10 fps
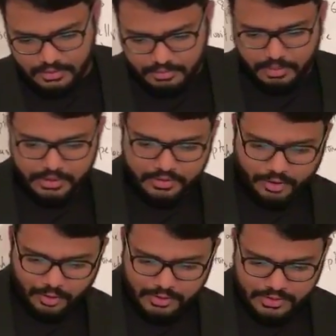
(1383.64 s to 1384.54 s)
Parichai
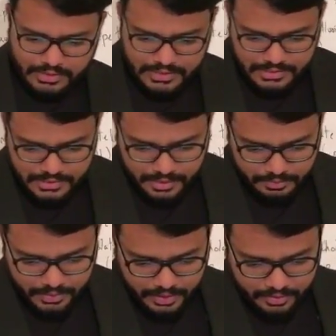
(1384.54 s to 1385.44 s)
also says the same.
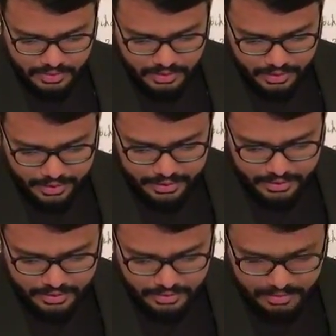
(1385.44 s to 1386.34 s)
Devna
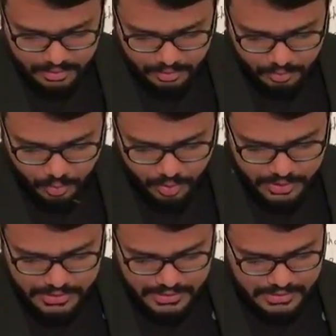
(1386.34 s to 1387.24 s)
A. Mohan
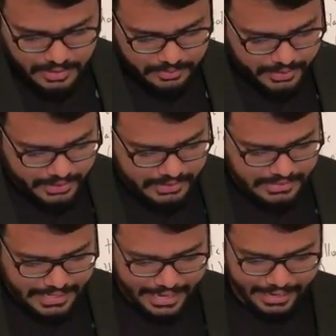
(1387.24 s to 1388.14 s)
says hepatitis
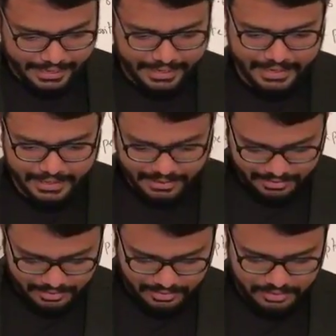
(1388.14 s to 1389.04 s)
A.
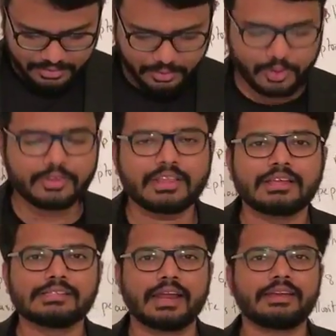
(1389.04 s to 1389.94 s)
So what do you think
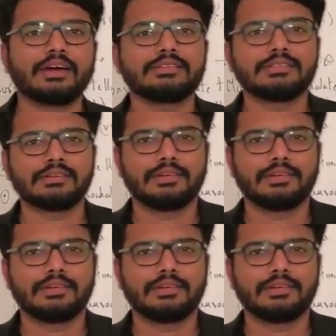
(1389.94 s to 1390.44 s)
is the right answer?